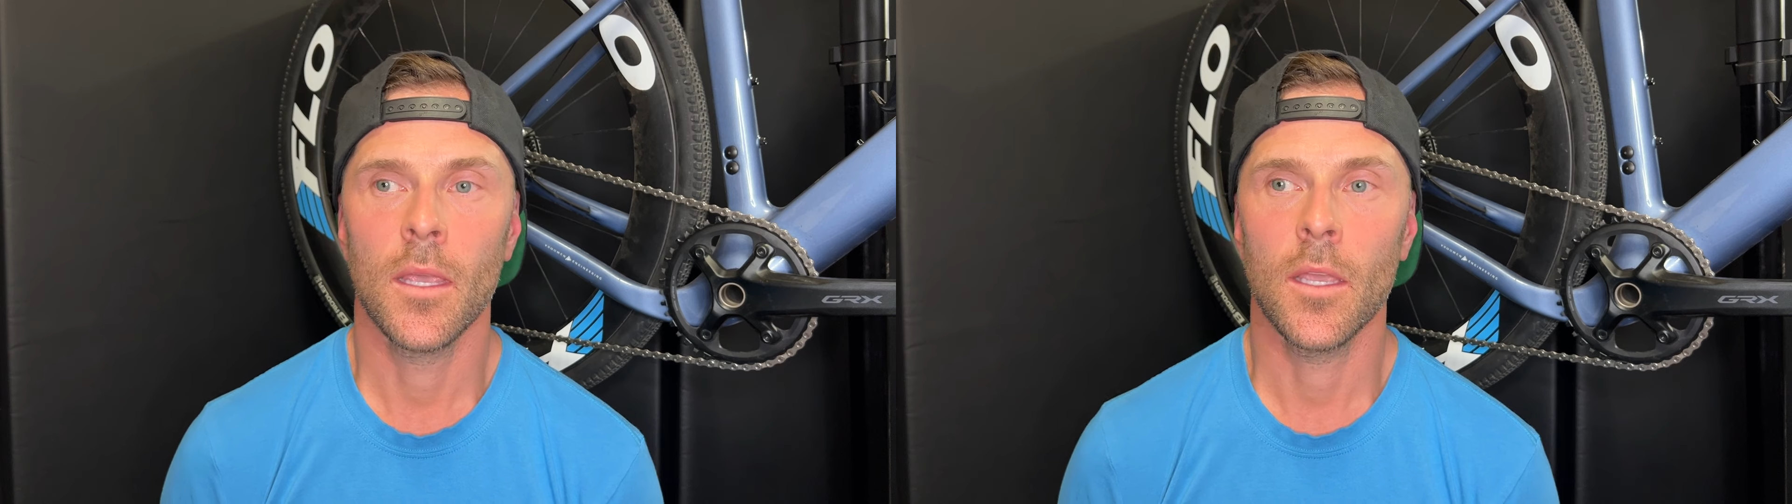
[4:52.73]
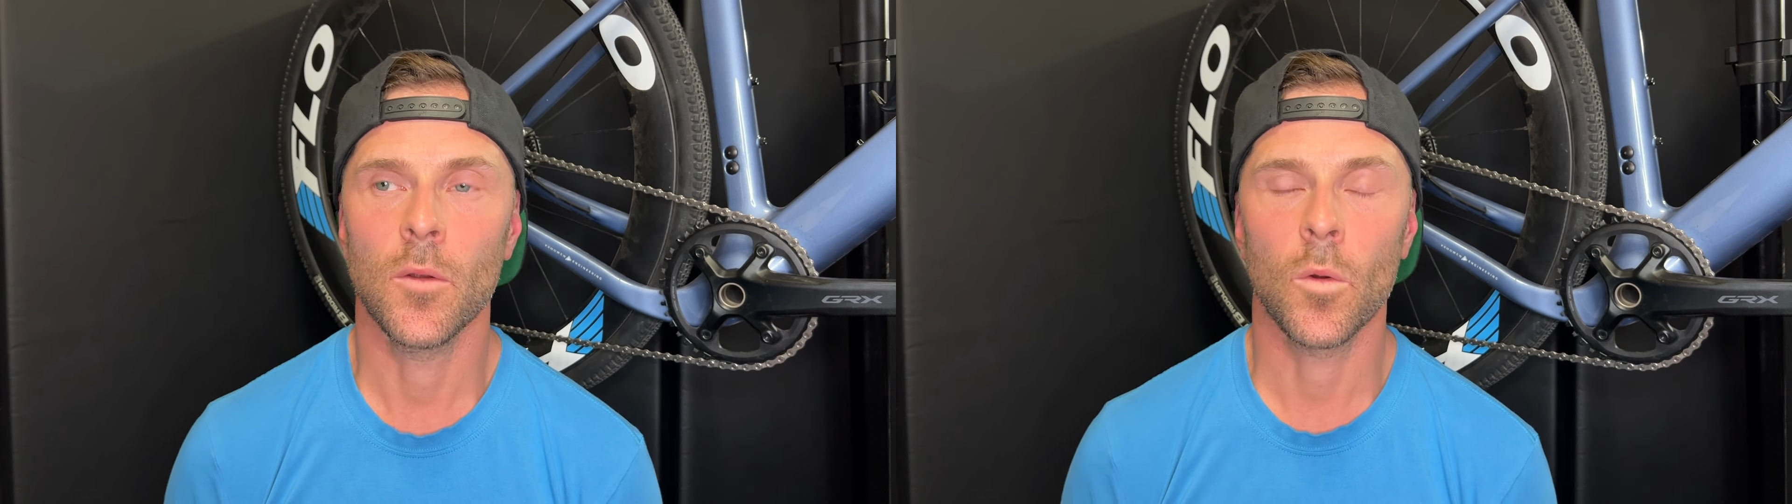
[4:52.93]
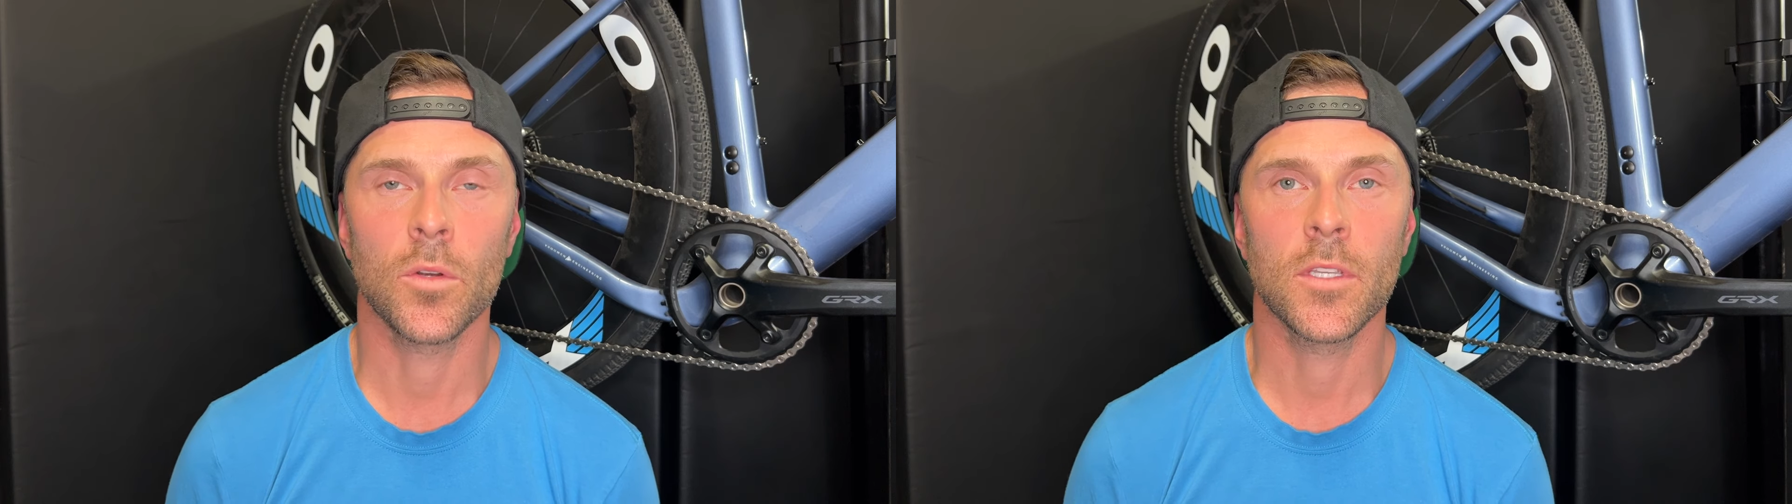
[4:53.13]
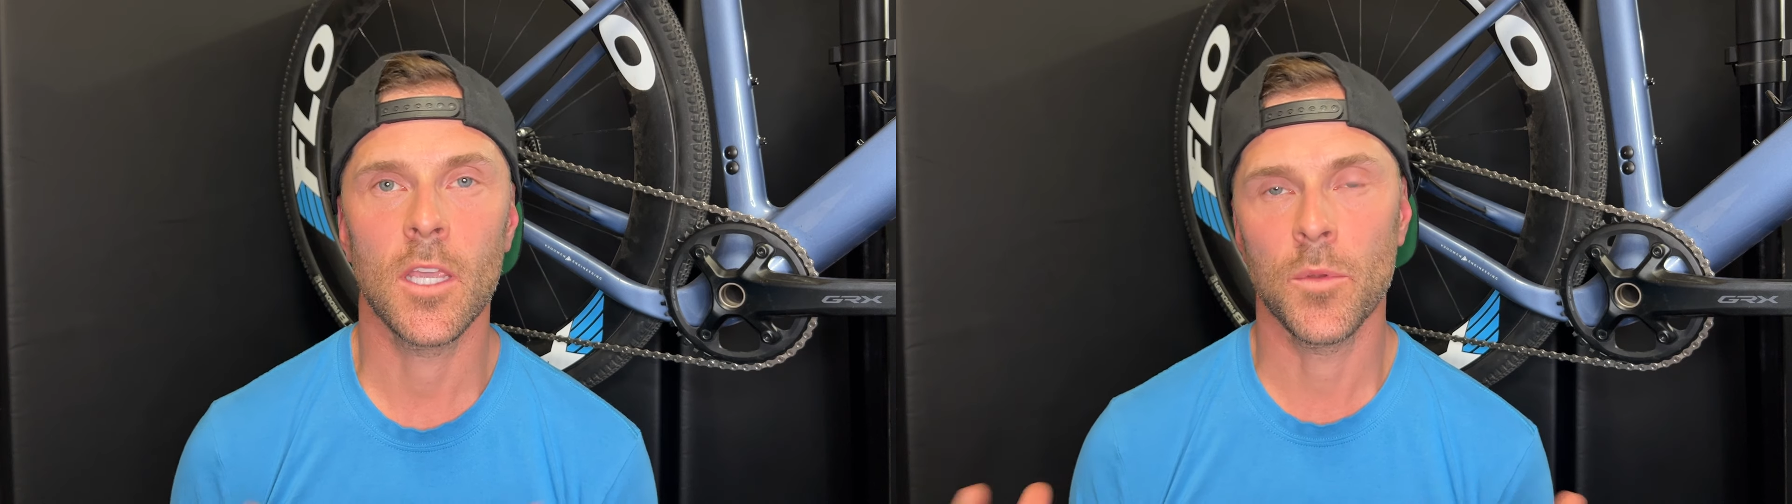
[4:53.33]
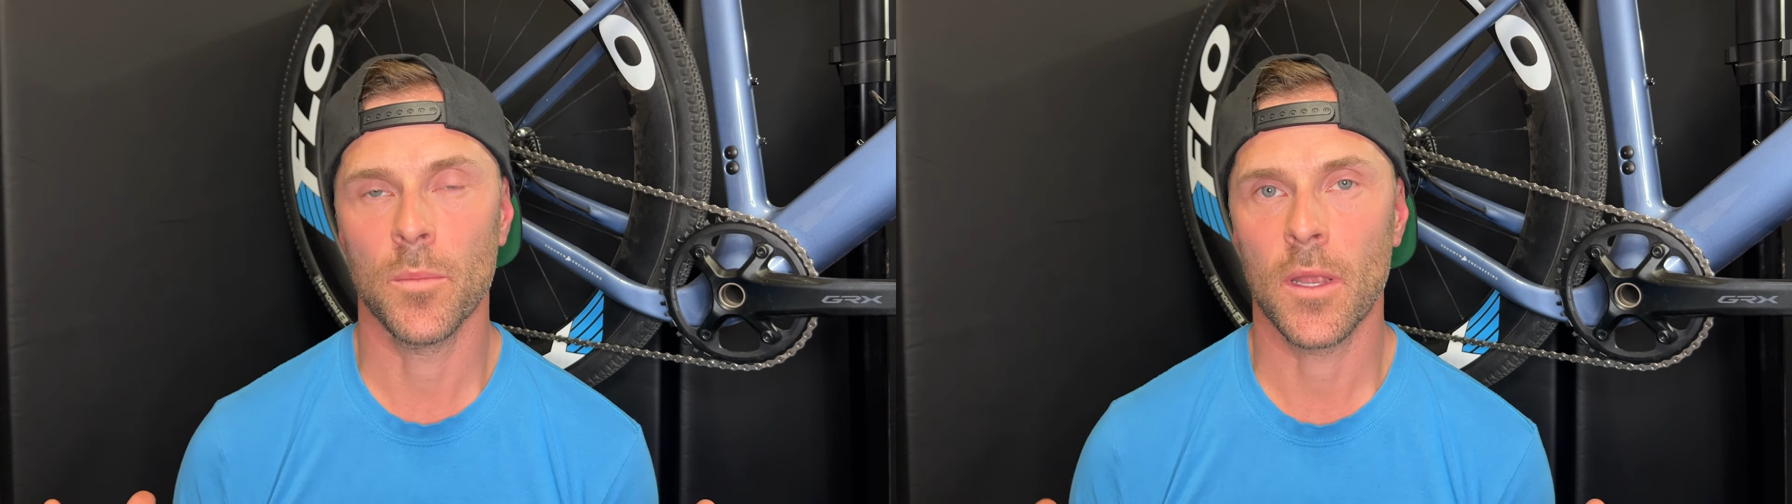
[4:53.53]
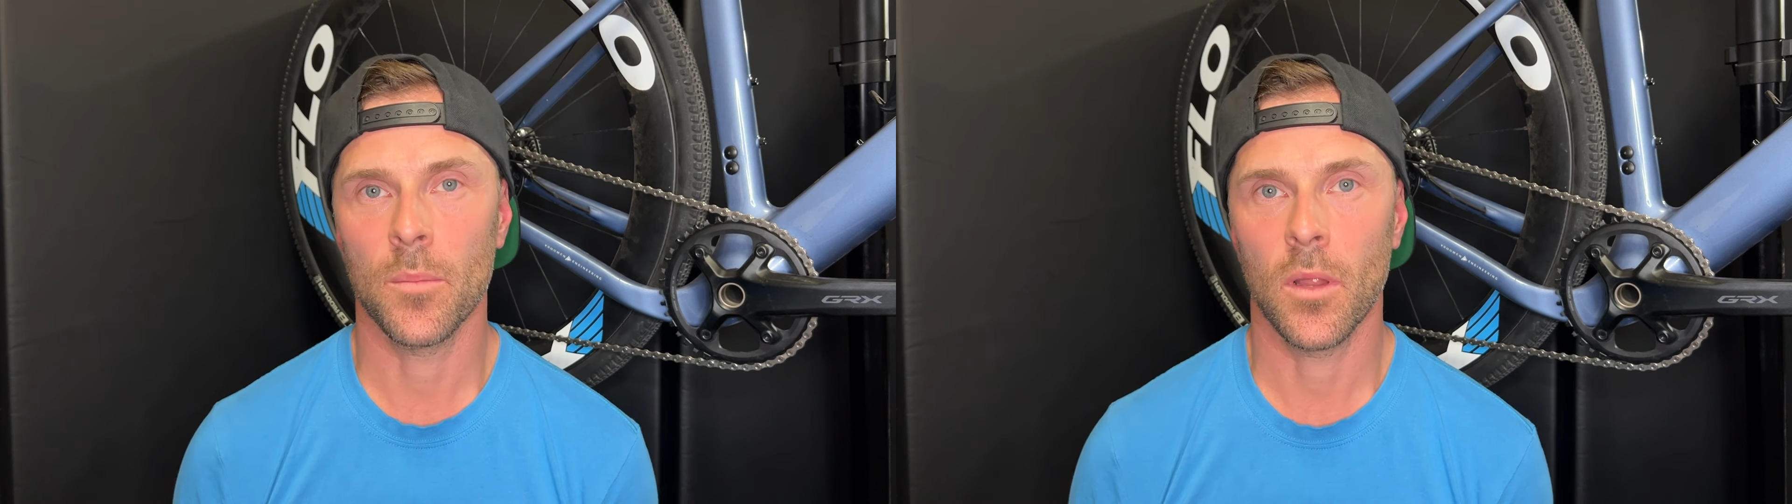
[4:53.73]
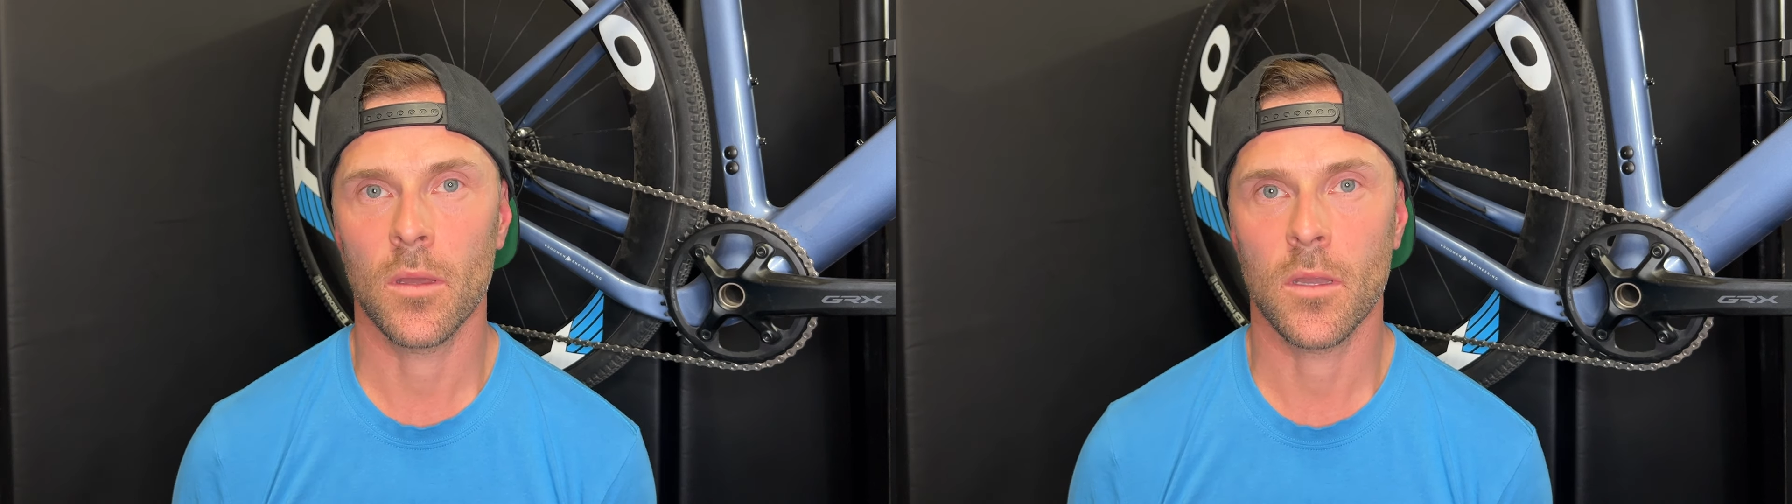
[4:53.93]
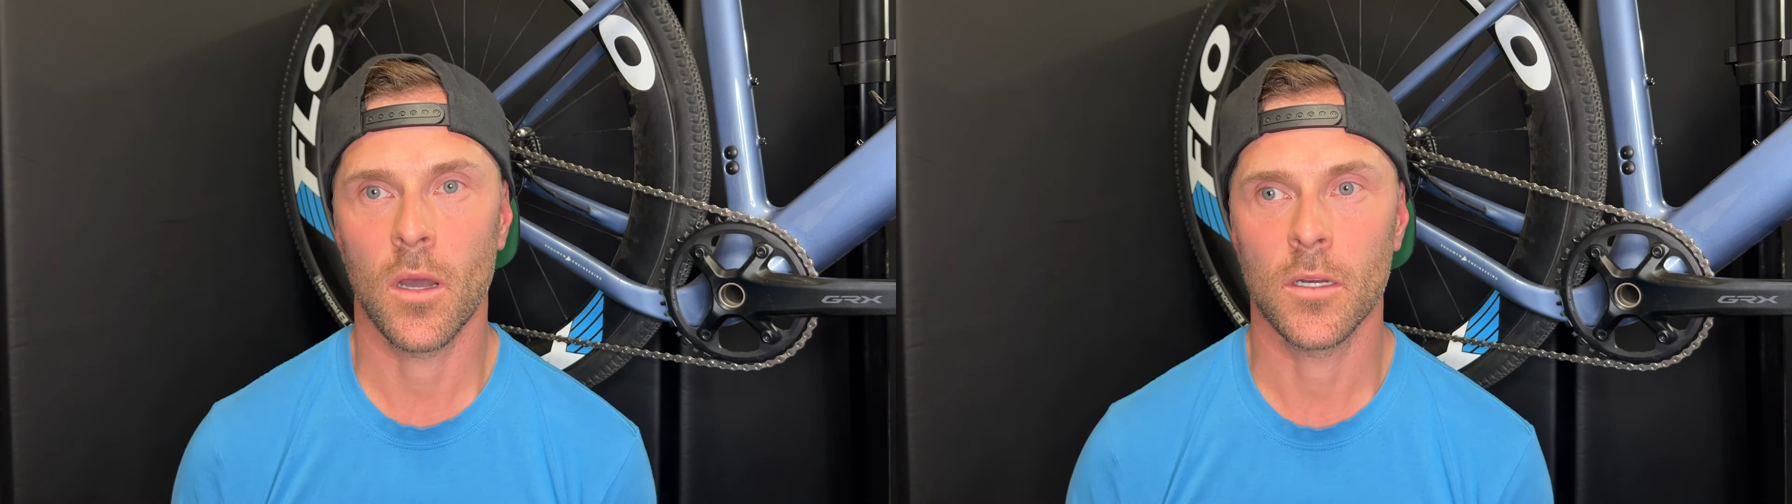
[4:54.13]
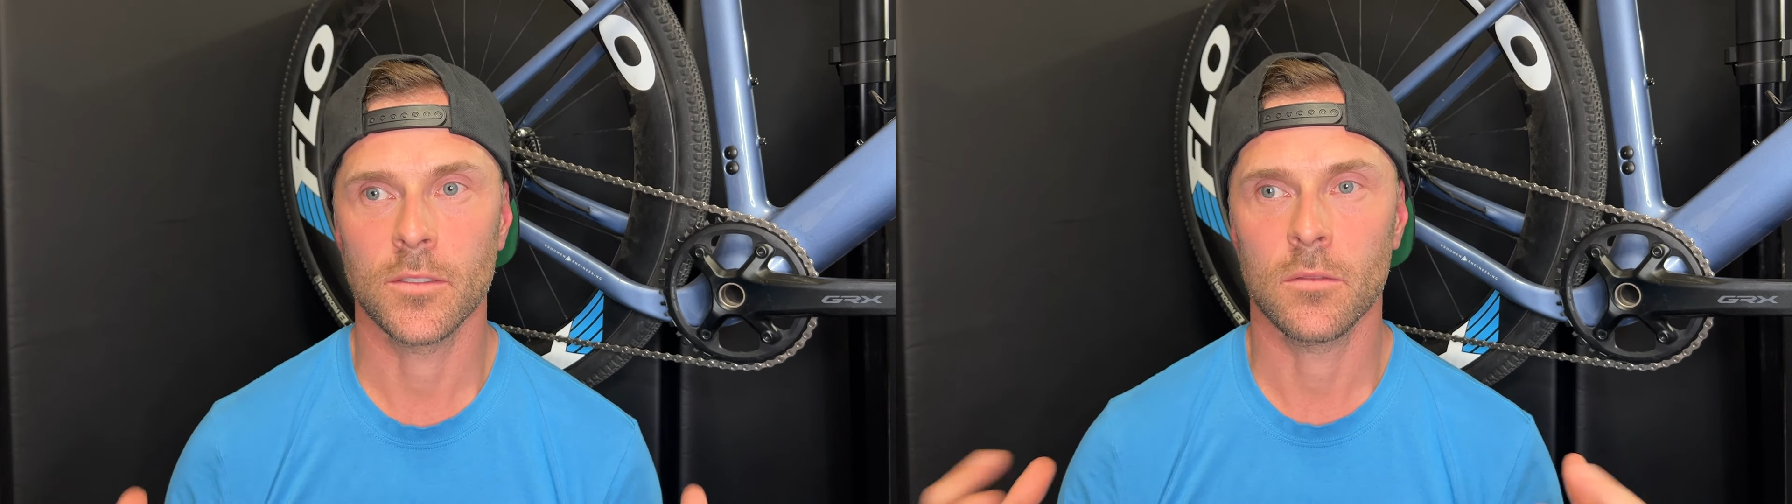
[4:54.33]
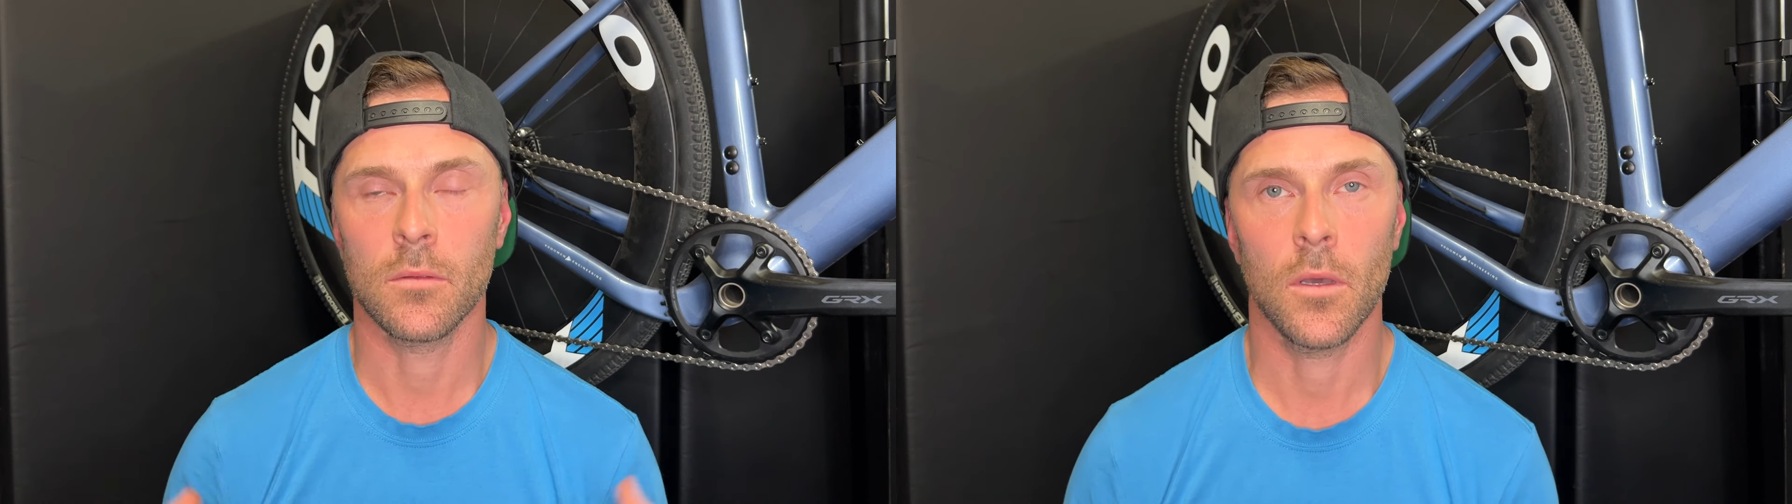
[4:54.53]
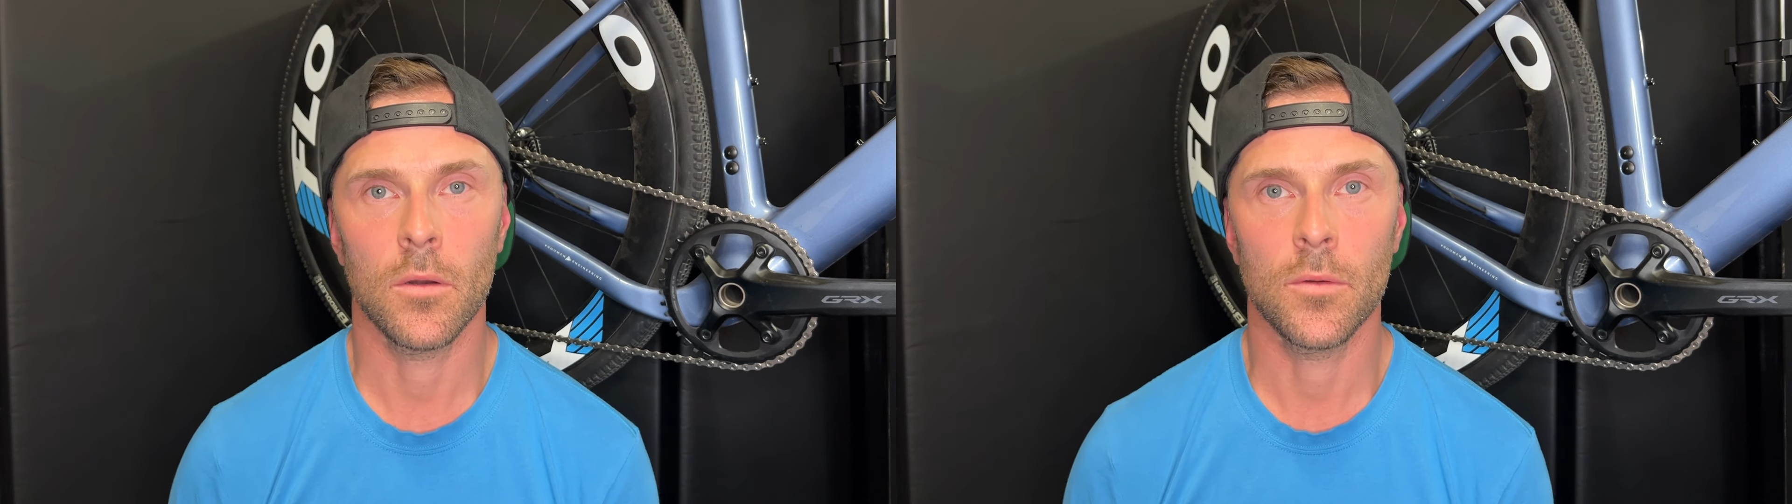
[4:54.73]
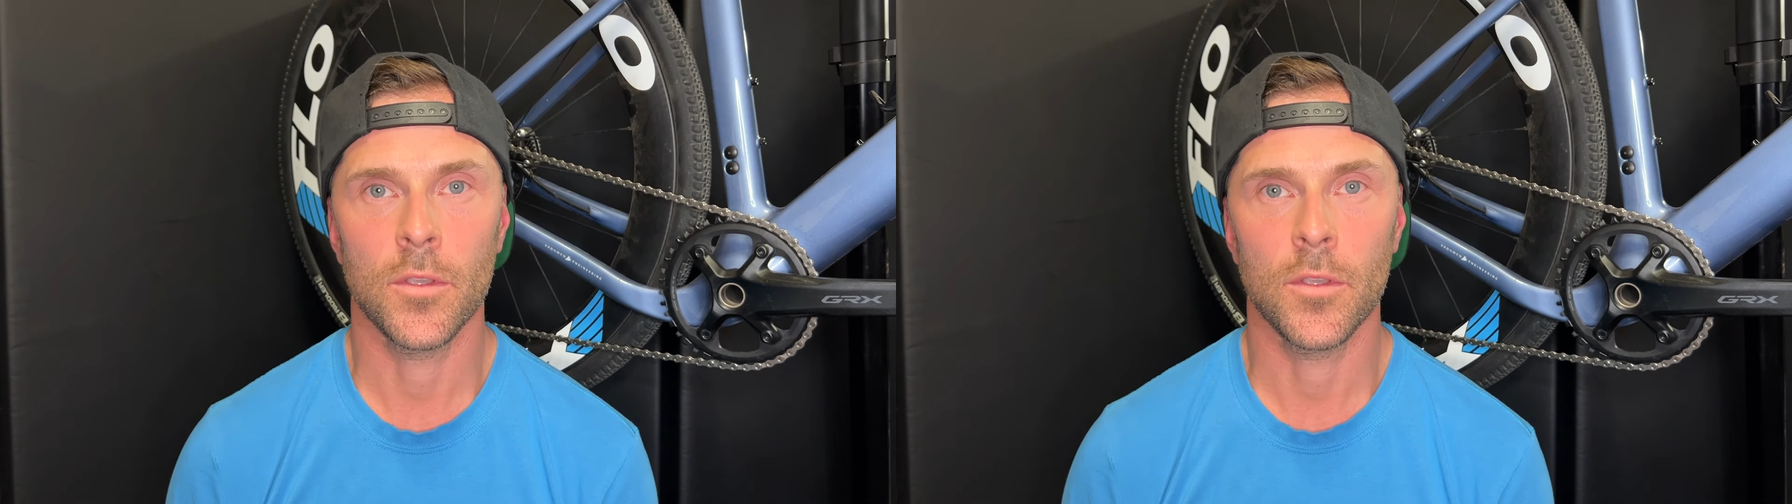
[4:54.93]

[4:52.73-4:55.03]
In order to keep your metabolic costs low,